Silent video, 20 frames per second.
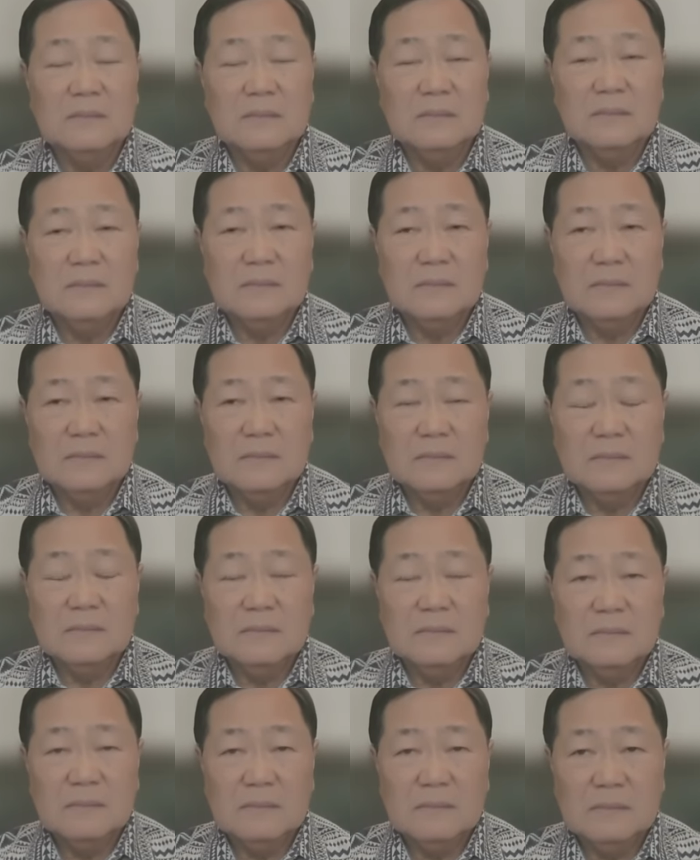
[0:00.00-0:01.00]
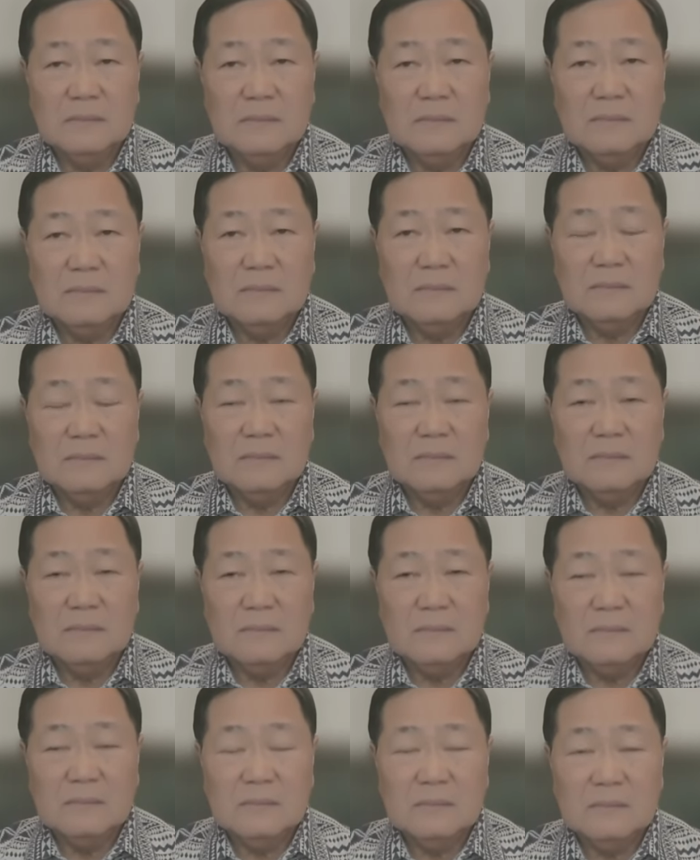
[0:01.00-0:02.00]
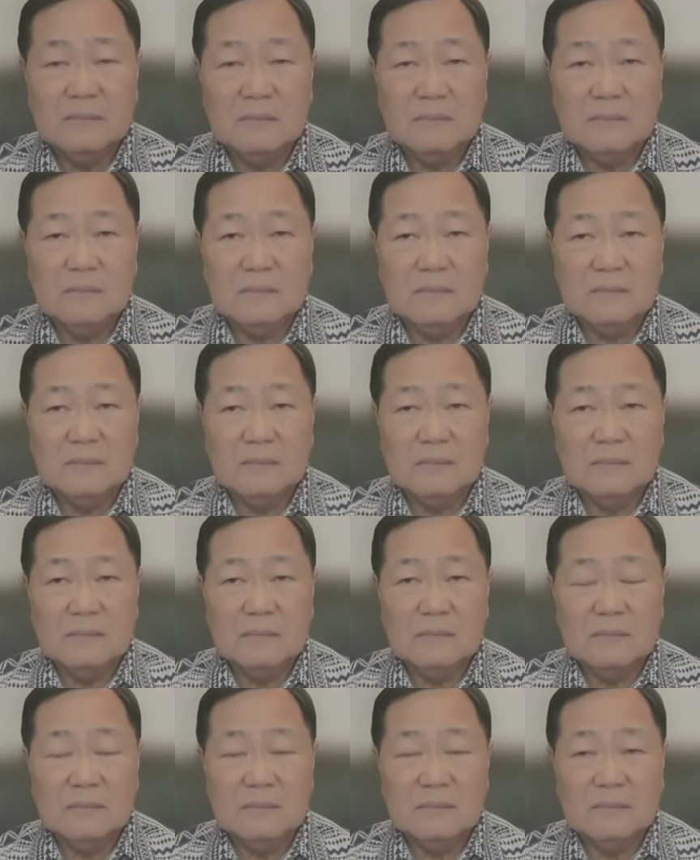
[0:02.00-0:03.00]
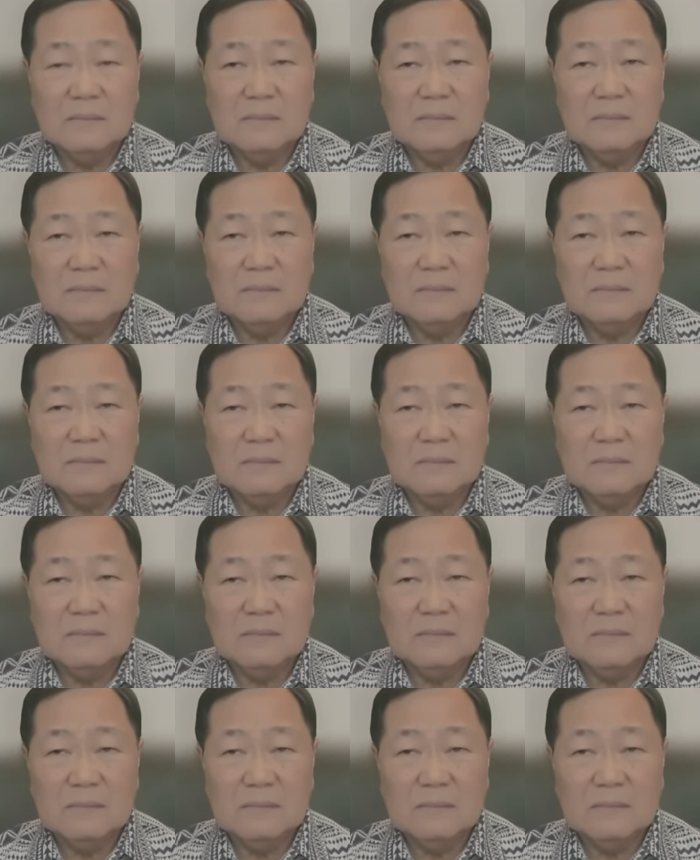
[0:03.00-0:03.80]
This person isn't speaking.